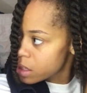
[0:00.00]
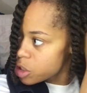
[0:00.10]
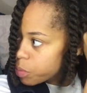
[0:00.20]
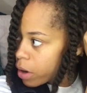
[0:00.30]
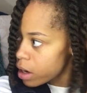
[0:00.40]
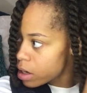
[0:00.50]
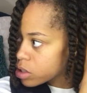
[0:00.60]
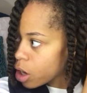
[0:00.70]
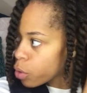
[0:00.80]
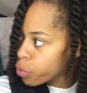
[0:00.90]
these
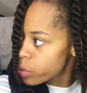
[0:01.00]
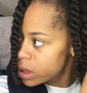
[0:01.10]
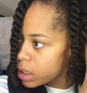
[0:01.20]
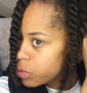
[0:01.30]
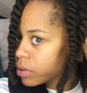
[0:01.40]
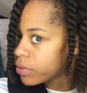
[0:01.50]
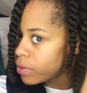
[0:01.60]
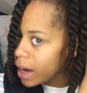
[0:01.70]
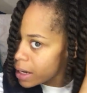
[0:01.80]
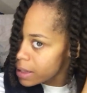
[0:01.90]
products are really
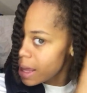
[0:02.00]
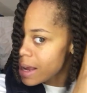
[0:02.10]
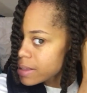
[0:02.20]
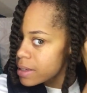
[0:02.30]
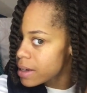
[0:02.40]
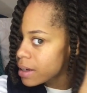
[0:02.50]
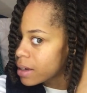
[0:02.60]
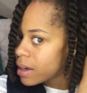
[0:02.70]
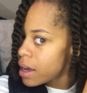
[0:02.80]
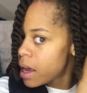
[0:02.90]
revitalizing
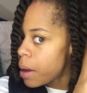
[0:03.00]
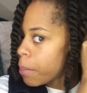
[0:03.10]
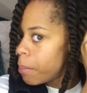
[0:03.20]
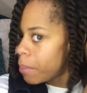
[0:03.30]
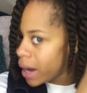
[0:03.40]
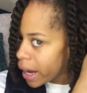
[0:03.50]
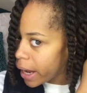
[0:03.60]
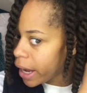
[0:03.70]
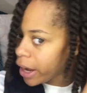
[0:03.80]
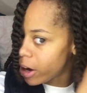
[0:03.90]
my
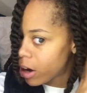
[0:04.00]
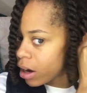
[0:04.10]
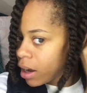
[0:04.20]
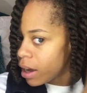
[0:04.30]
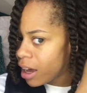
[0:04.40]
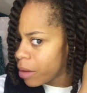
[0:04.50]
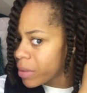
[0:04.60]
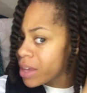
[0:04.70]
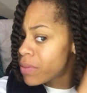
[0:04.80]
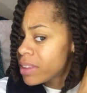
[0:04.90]
hair.
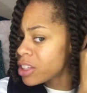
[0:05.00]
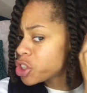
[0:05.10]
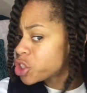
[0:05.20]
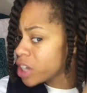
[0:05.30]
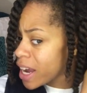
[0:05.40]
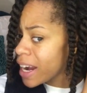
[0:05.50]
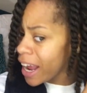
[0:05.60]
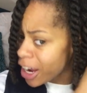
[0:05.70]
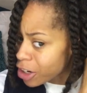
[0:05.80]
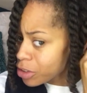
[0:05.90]
Even the shed
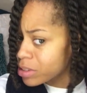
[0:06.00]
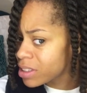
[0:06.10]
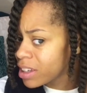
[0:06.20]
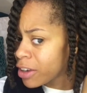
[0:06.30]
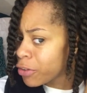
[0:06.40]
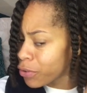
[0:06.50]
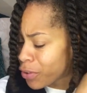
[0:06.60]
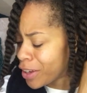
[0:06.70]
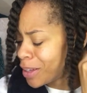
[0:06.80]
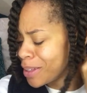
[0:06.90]
hairs
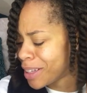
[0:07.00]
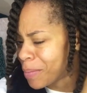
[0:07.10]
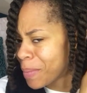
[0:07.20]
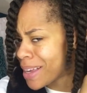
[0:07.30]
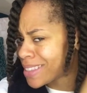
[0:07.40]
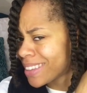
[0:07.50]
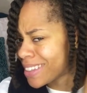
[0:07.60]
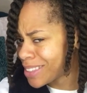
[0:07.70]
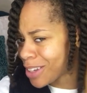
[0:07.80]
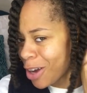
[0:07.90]
feel
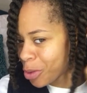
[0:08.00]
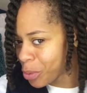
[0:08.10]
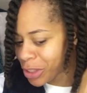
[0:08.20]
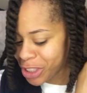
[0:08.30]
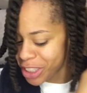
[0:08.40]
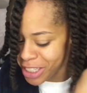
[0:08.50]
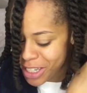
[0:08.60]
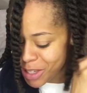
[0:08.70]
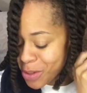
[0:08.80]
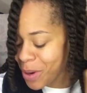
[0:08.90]
amazingly soft, which
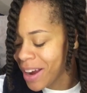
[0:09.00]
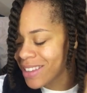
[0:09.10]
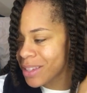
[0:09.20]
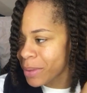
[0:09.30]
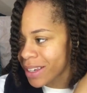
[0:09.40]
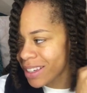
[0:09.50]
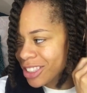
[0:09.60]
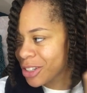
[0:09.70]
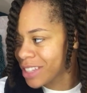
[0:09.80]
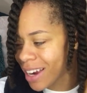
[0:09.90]
is crazy because
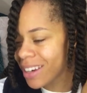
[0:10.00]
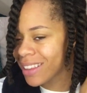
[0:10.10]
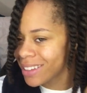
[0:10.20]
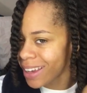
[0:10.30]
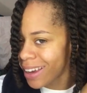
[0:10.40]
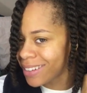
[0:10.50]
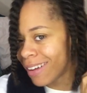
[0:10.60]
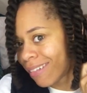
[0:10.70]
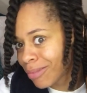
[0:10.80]
they're technically dead.